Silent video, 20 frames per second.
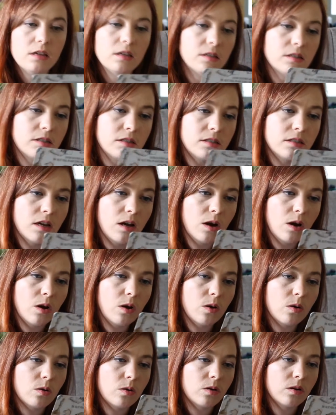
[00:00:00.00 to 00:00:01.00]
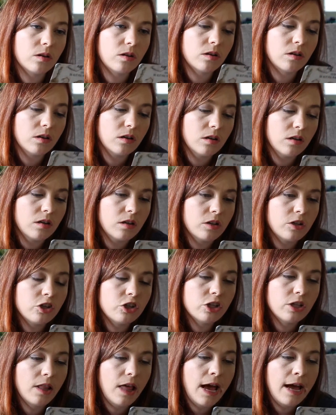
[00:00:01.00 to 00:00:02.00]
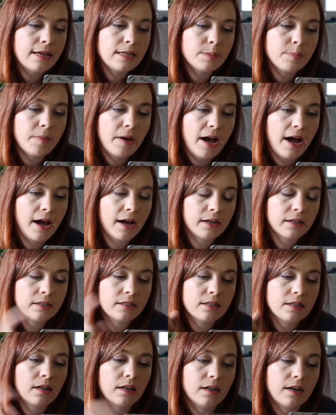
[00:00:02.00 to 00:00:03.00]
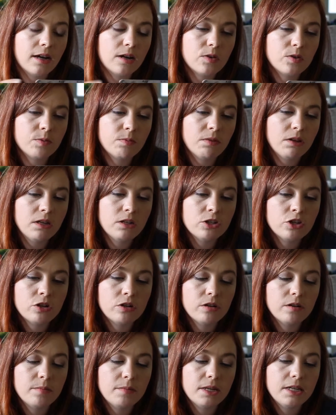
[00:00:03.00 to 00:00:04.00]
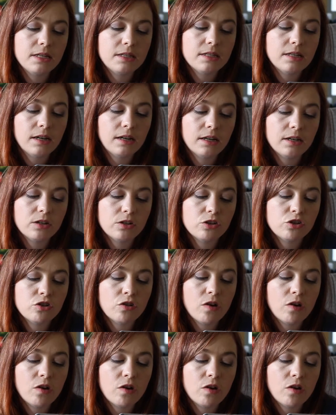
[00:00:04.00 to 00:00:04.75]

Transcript: So, July's box announcement, tournaments and